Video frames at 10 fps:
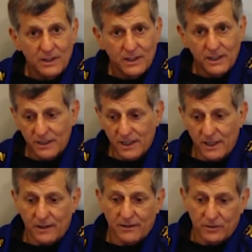And
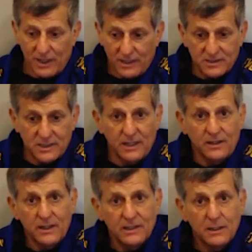like I
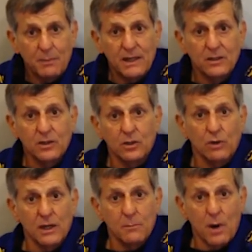said, depending on a
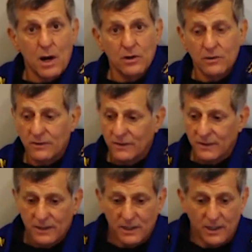training partner,
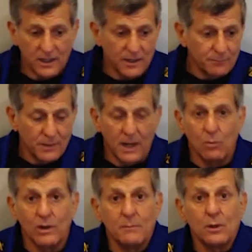I want to be